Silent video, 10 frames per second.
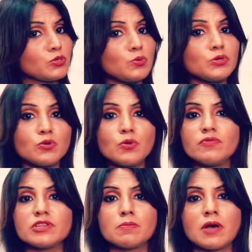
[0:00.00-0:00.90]
Don't go
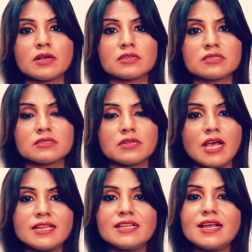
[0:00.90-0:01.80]
with marks.
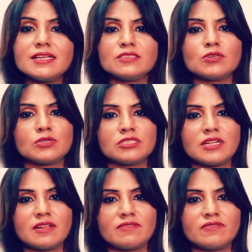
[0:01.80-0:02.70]
Analyze
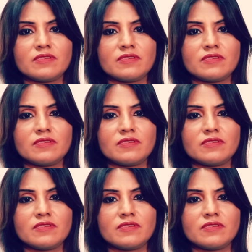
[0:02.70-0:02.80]
yourself.